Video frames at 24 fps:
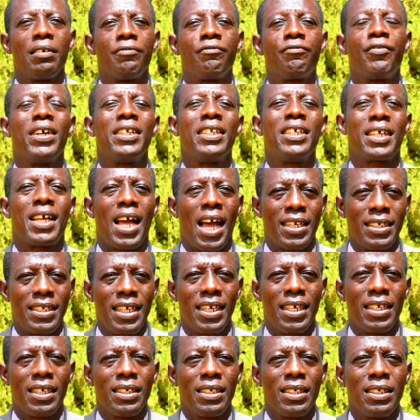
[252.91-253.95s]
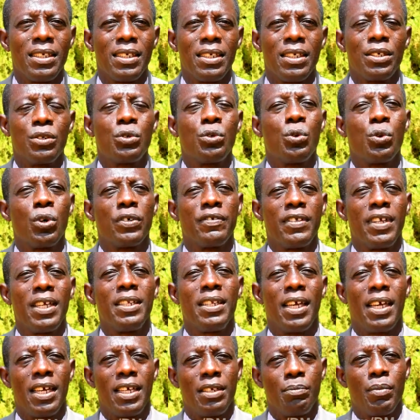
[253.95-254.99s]
Frederick Ade, who was then
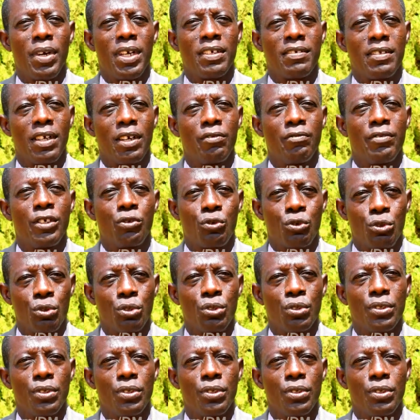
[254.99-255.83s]
the headmaster of the school.